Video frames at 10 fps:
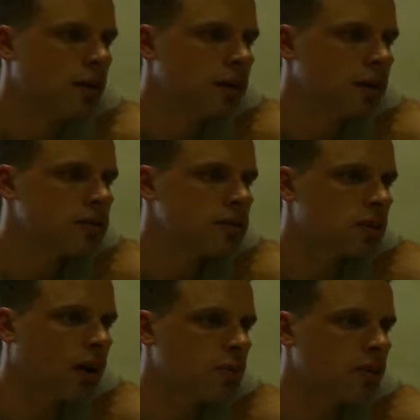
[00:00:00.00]
But
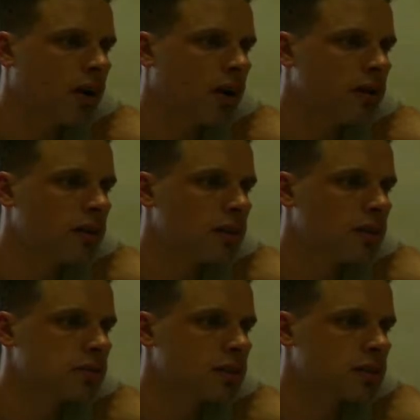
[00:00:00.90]
inside we find
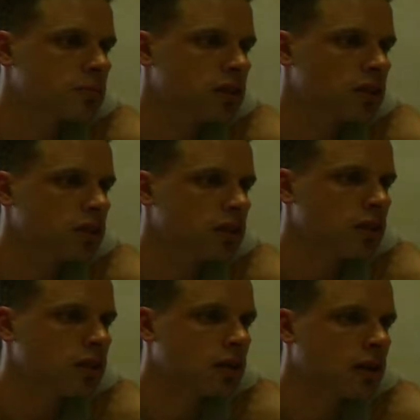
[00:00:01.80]
this expression
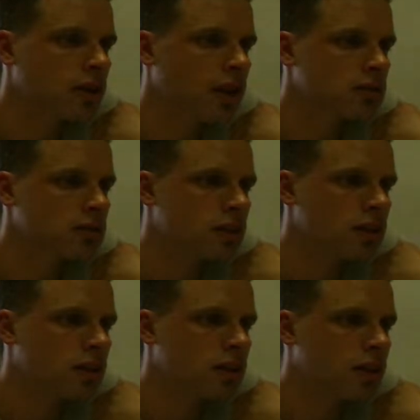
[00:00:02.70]
that's
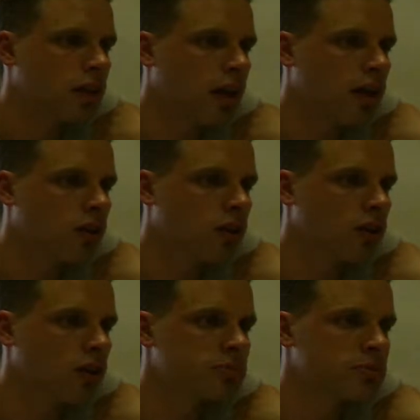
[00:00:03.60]
in
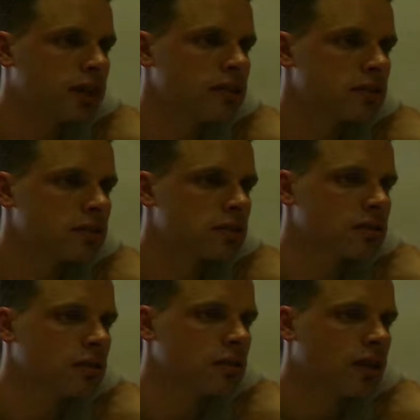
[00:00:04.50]
curly braces.
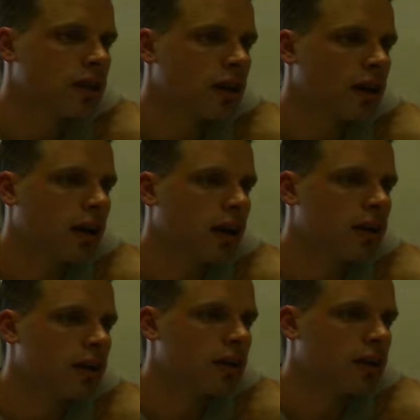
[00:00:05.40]

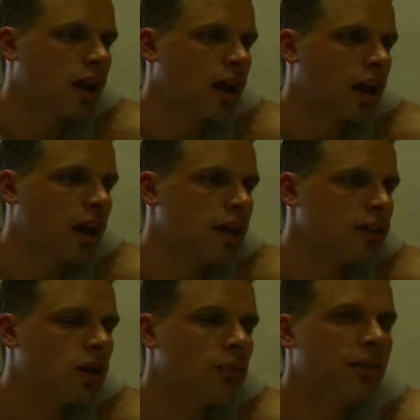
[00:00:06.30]
And
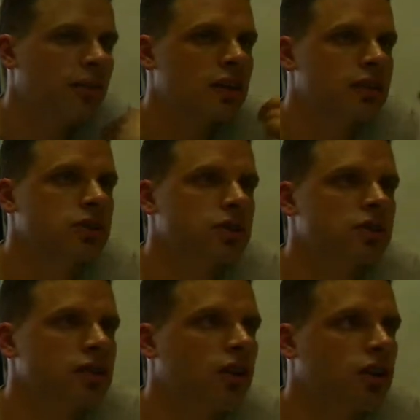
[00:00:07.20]
anytime you have an
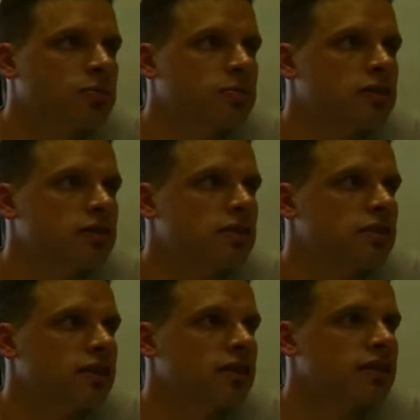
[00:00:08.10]
expression in curly
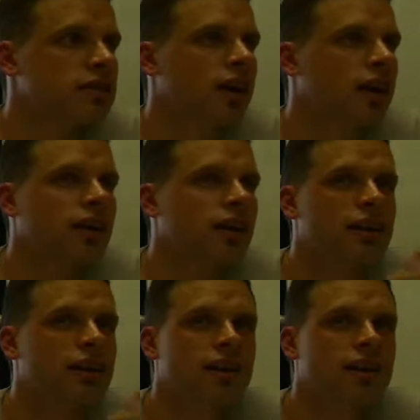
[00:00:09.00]
braces, it is a